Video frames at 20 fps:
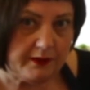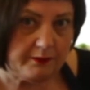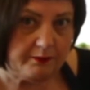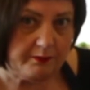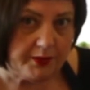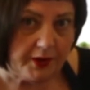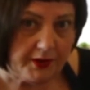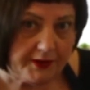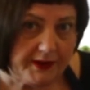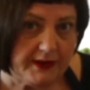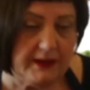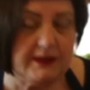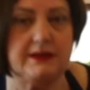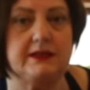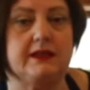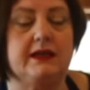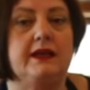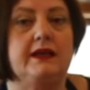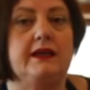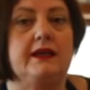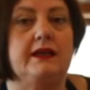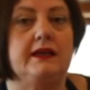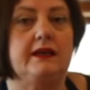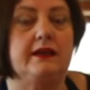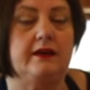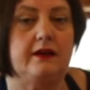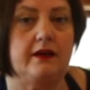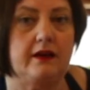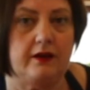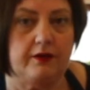product.
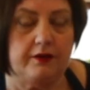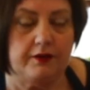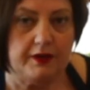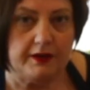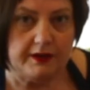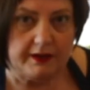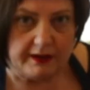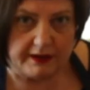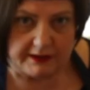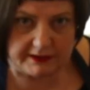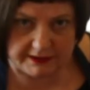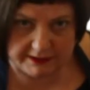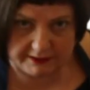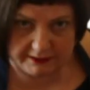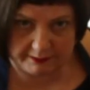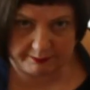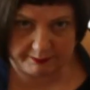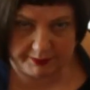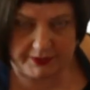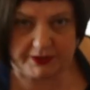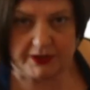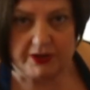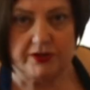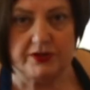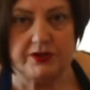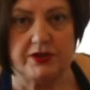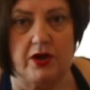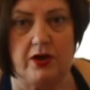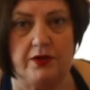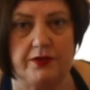It's
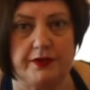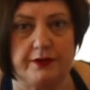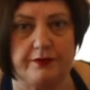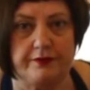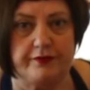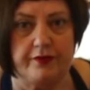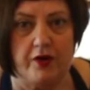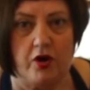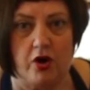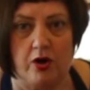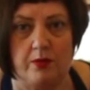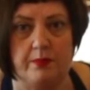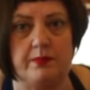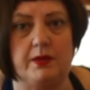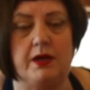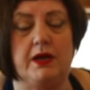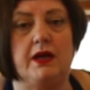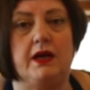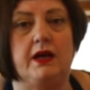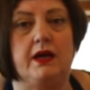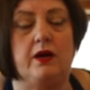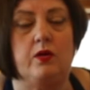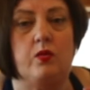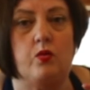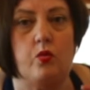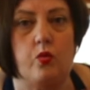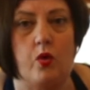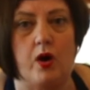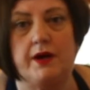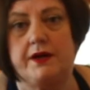produced on the farm,
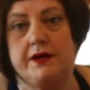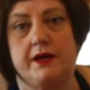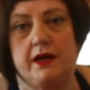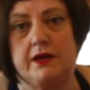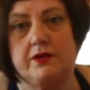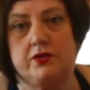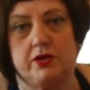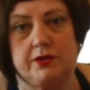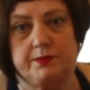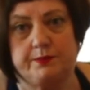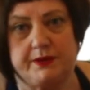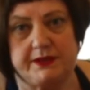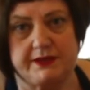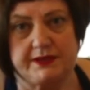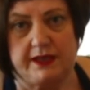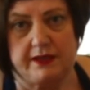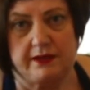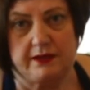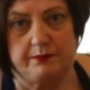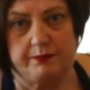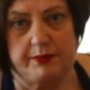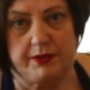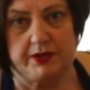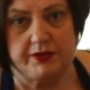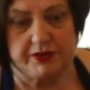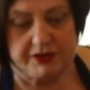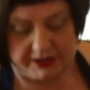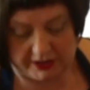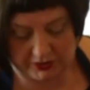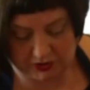100% pure.
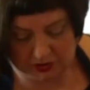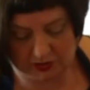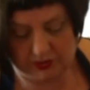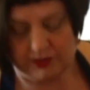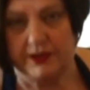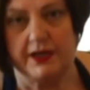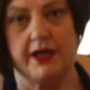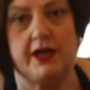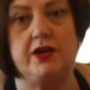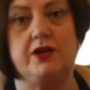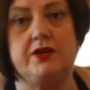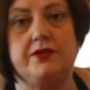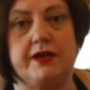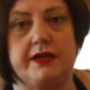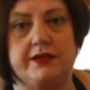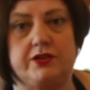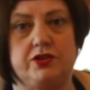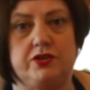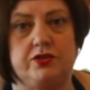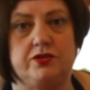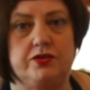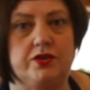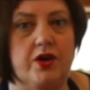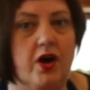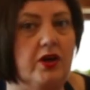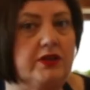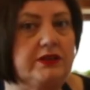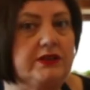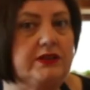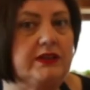So you know that you're
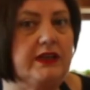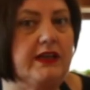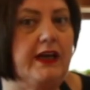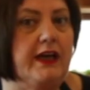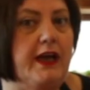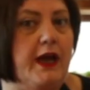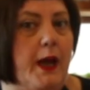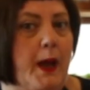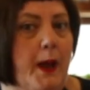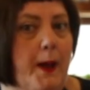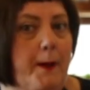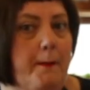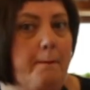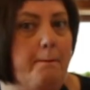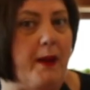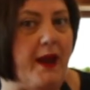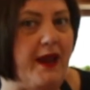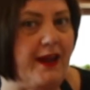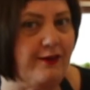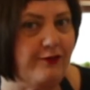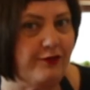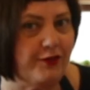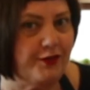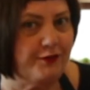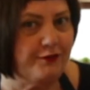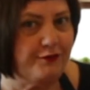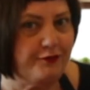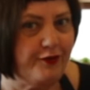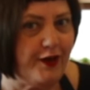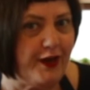not paying for a
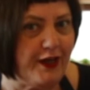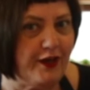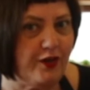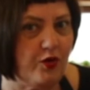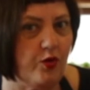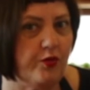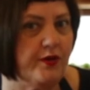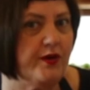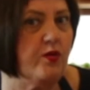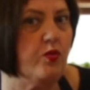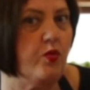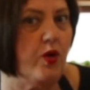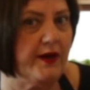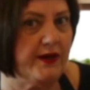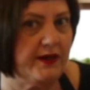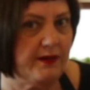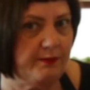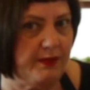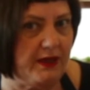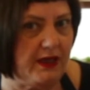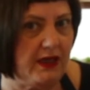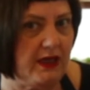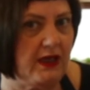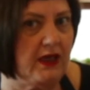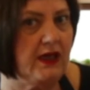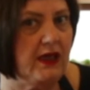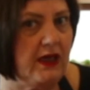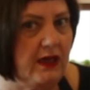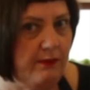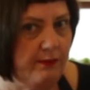fake or a wannabe
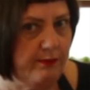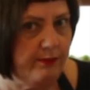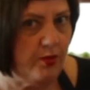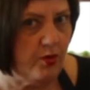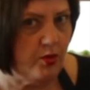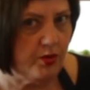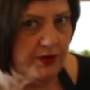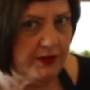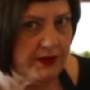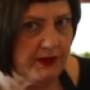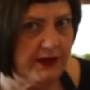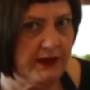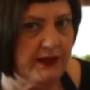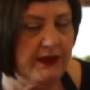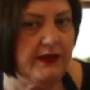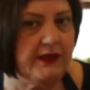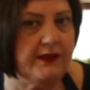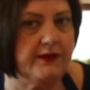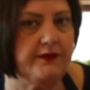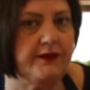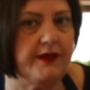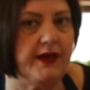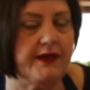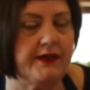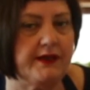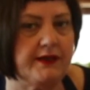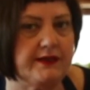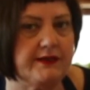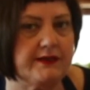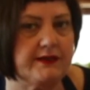import that
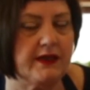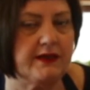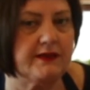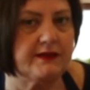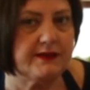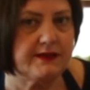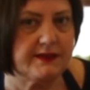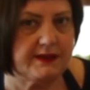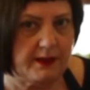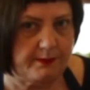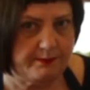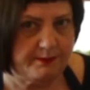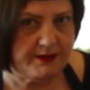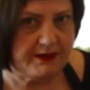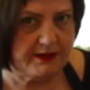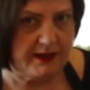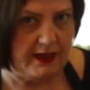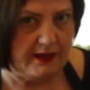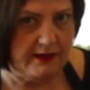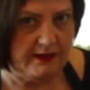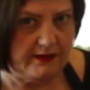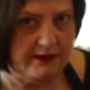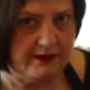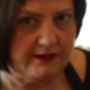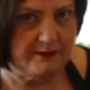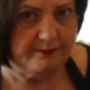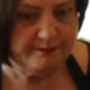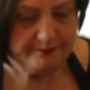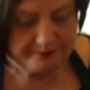is substandard.